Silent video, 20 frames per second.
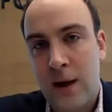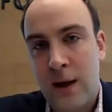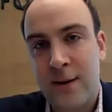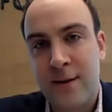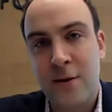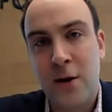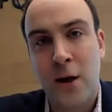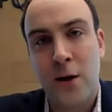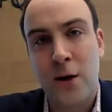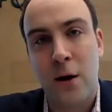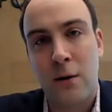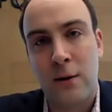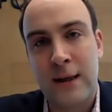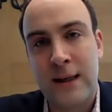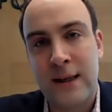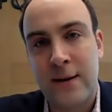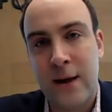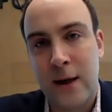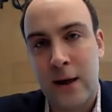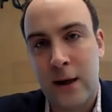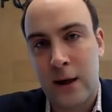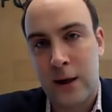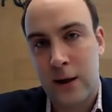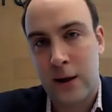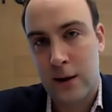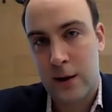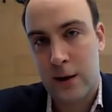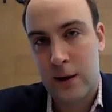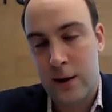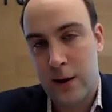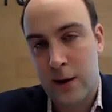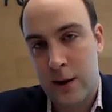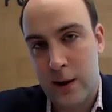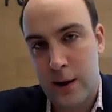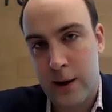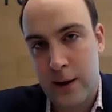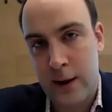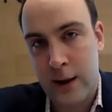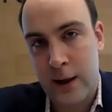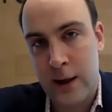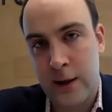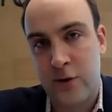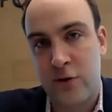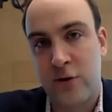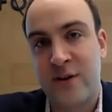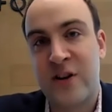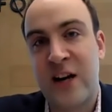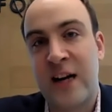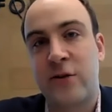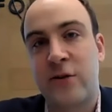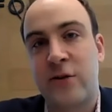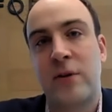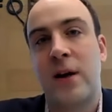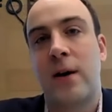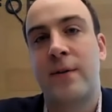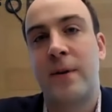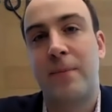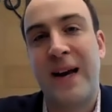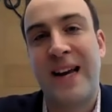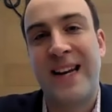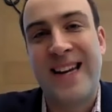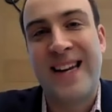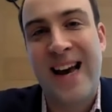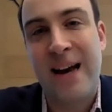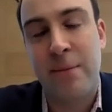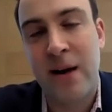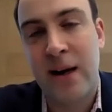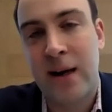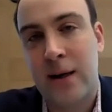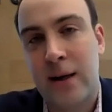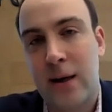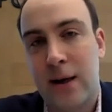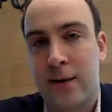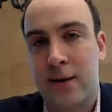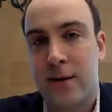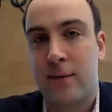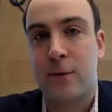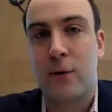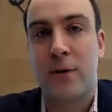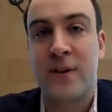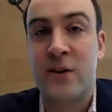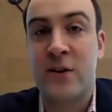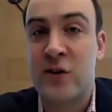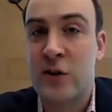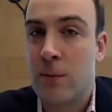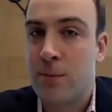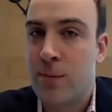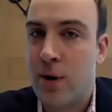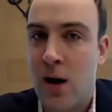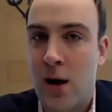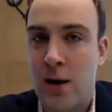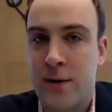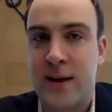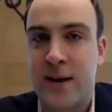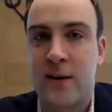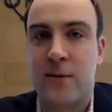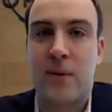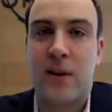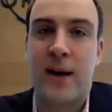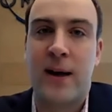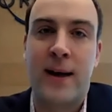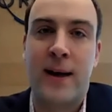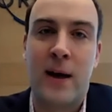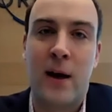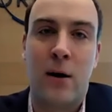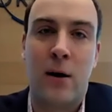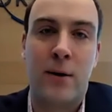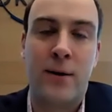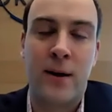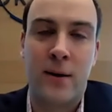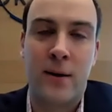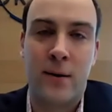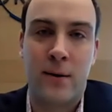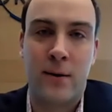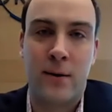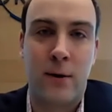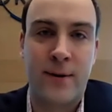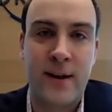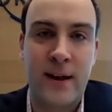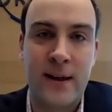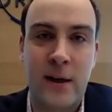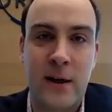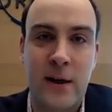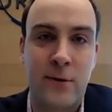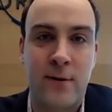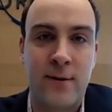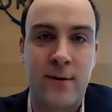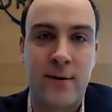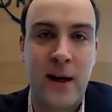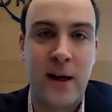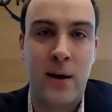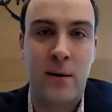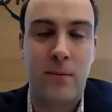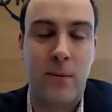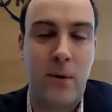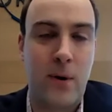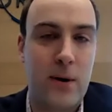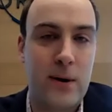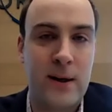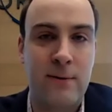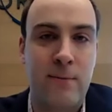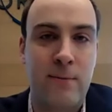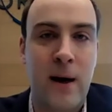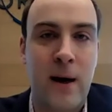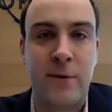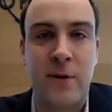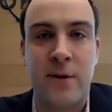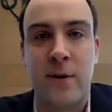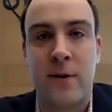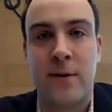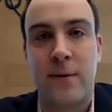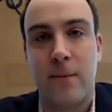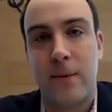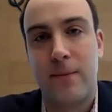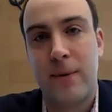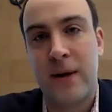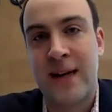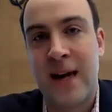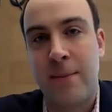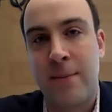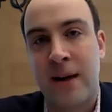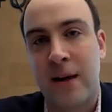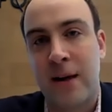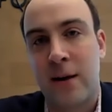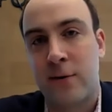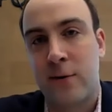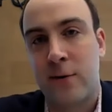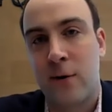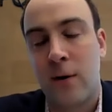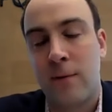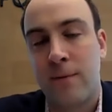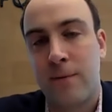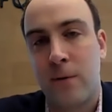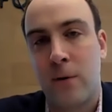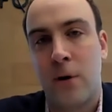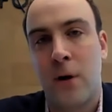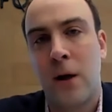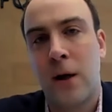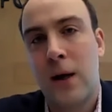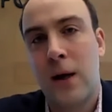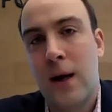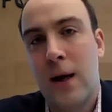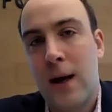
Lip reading: it's not only the trajectory of the pandemic, it's of course the geopolitics playing out, and those are here to stay even after this pandemic is solved for.